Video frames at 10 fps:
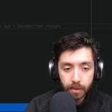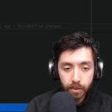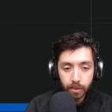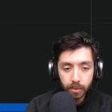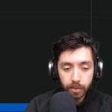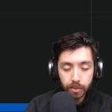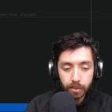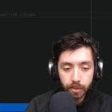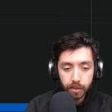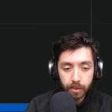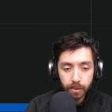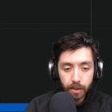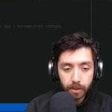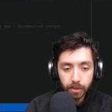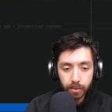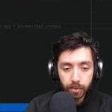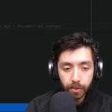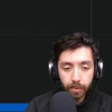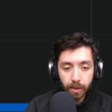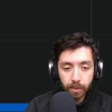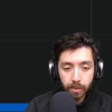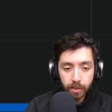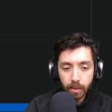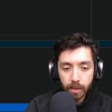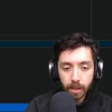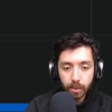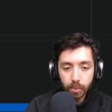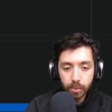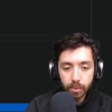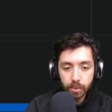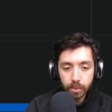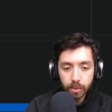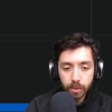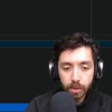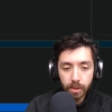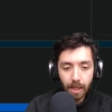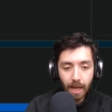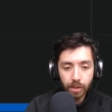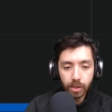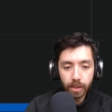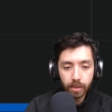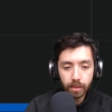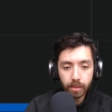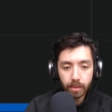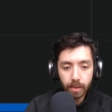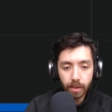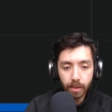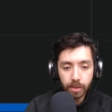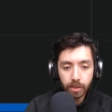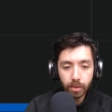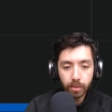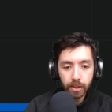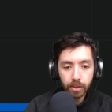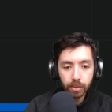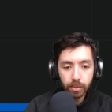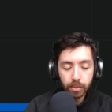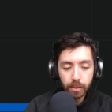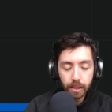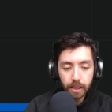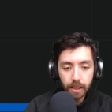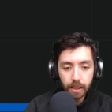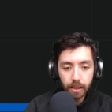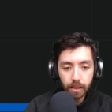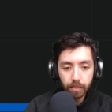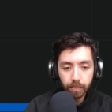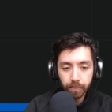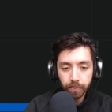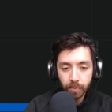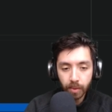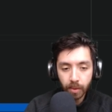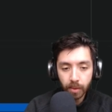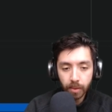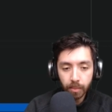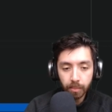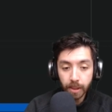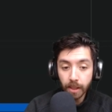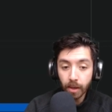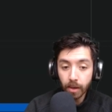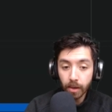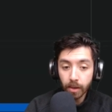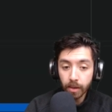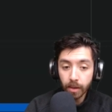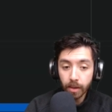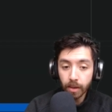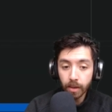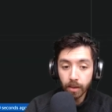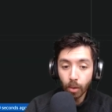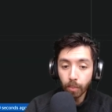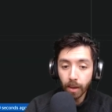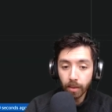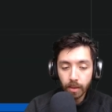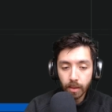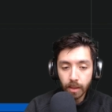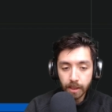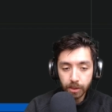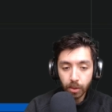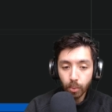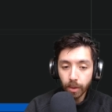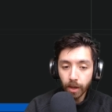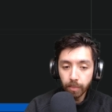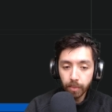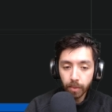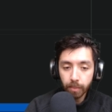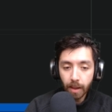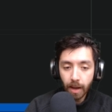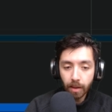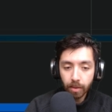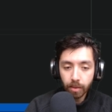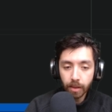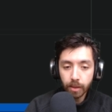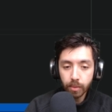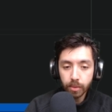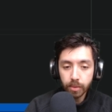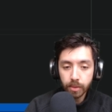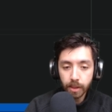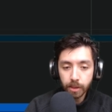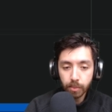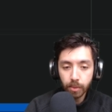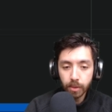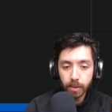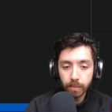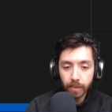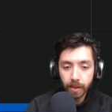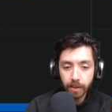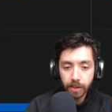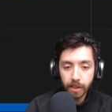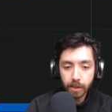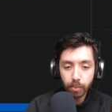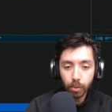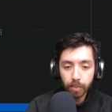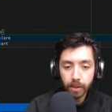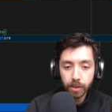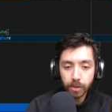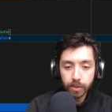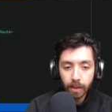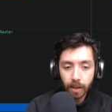So let's do three routes equals slash here. And this is going to um, be our uh, home path. Let's go one up, uh, path equals explore, and this is the explore page.